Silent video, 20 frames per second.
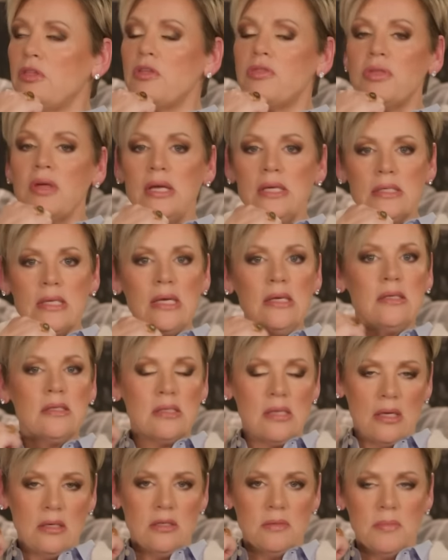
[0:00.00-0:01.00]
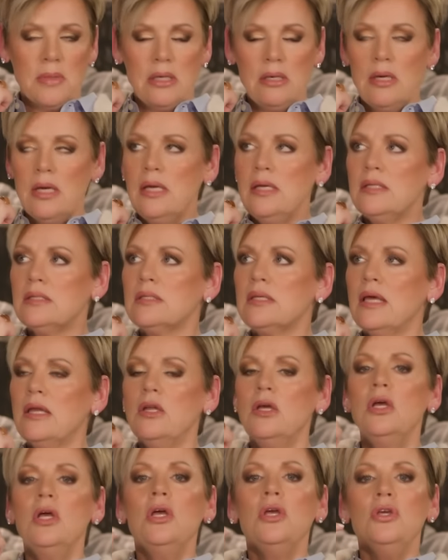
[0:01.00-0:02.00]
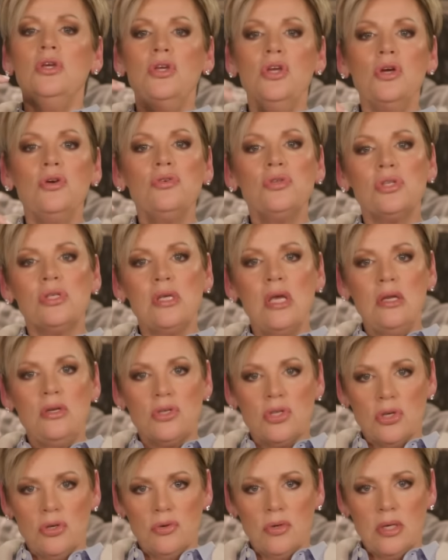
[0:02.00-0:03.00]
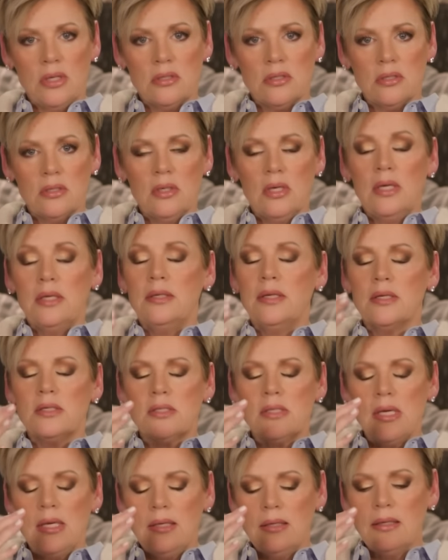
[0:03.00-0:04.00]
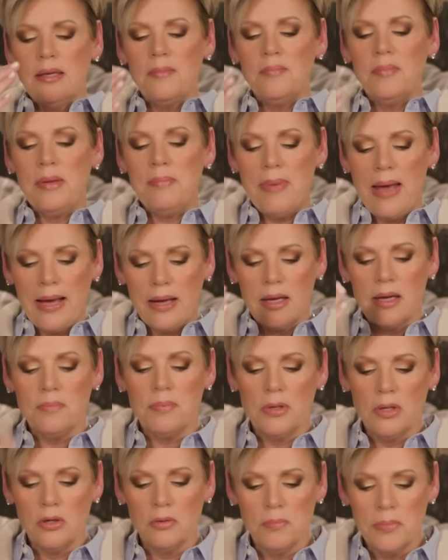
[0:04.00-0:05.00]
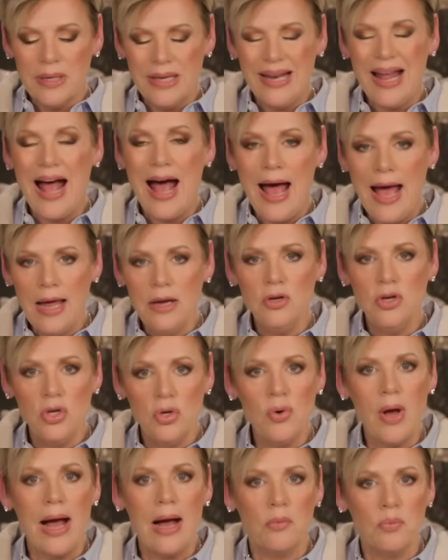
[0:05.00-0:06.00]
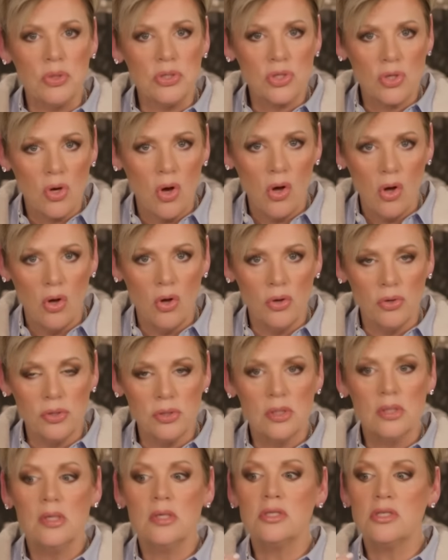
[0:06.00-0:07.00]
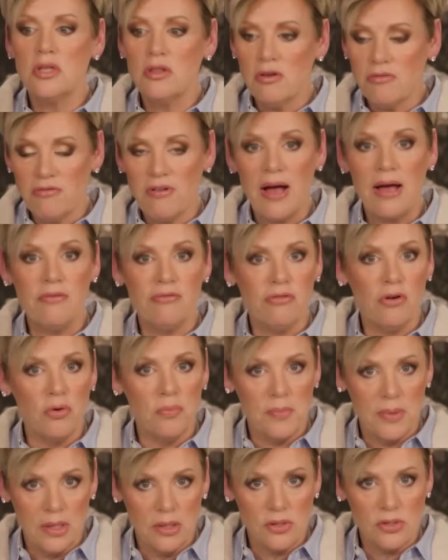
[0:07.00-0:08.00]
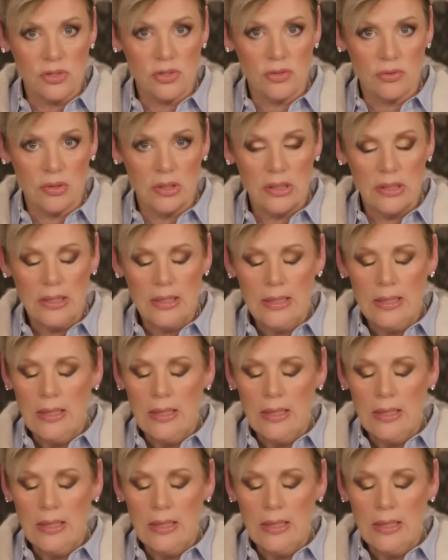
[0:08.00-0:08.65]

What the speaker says: of the things he said to me, he said, you see to it. Now, see, let me back up a little bit. I knew I was called to the fivefold ministry.